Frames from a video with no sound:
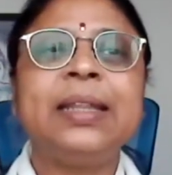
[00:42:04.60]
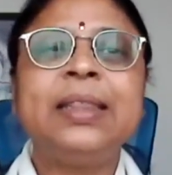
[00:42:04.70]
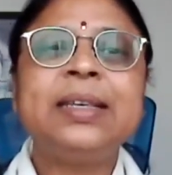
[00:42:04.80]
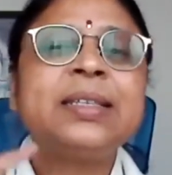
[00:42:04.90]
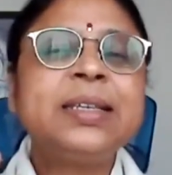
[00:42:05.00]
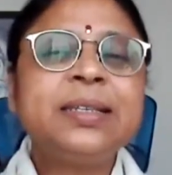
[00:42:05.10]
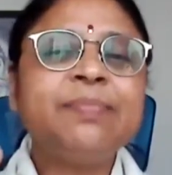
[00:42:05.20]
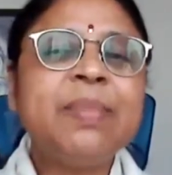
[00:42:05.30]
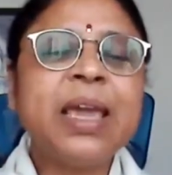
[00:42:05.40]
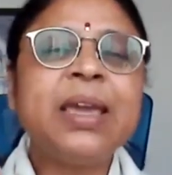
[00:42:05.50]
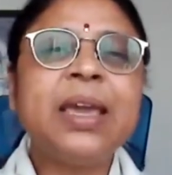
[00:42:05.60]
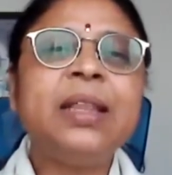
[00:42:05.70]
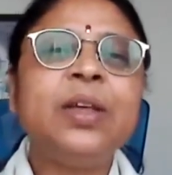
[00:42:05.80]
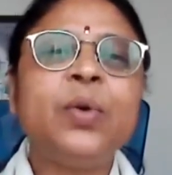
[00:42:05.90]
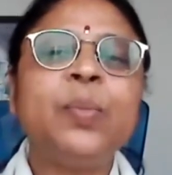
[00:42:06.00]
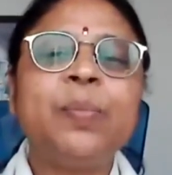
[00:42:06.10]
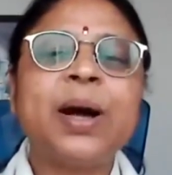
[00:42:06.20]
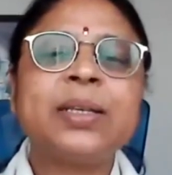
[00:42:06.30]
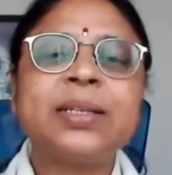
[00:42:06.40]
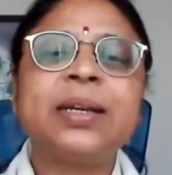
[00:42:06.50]
This is making the
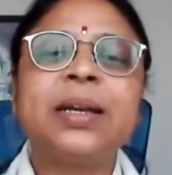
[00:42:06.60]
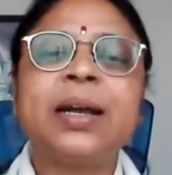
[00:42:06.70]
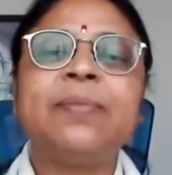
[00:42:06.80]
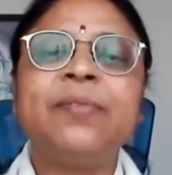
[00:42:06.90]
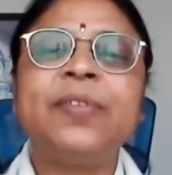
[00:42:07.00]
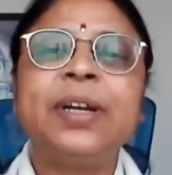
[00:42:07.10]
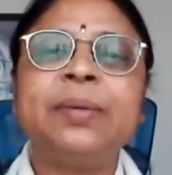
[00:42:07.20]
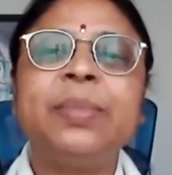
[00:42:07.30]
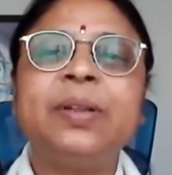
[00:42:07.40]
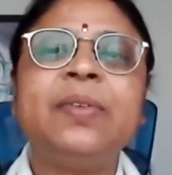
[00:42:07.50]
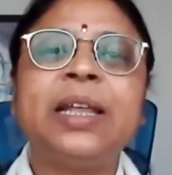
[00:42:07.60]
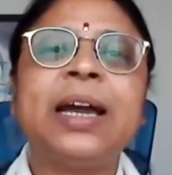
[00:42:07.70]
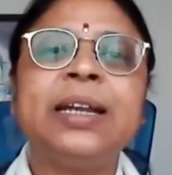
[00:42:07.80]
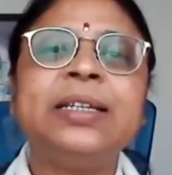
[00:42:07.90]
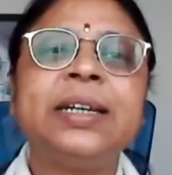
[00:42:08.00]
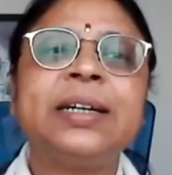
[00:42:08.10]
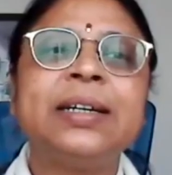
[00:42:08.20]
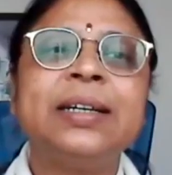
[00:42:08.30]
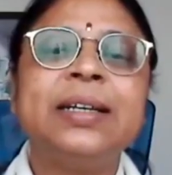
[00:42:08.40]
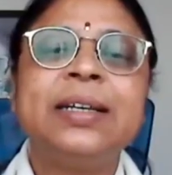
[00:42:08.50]
upasak comfortable with the idea,
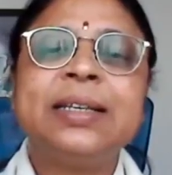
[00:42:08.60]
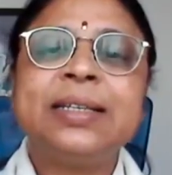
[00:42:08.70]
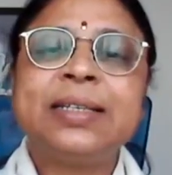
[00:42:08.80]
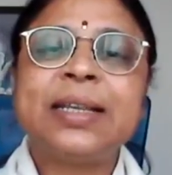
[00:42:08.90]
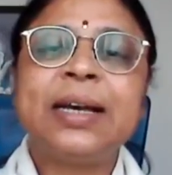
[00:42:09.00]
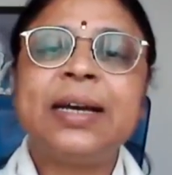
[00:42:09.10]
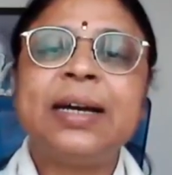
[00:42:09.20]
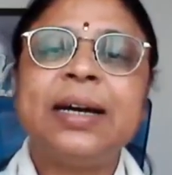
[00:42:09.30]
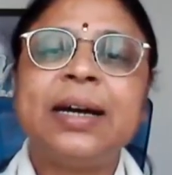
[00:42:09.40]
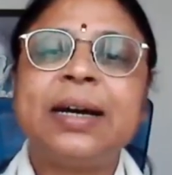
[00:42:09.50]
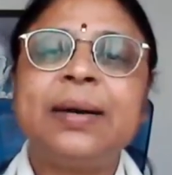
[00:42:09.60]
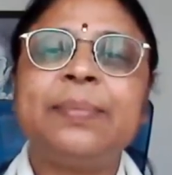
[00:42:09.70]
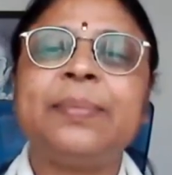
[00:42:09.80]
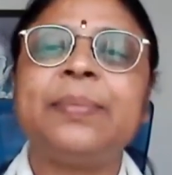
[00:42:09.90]
Saha Aham.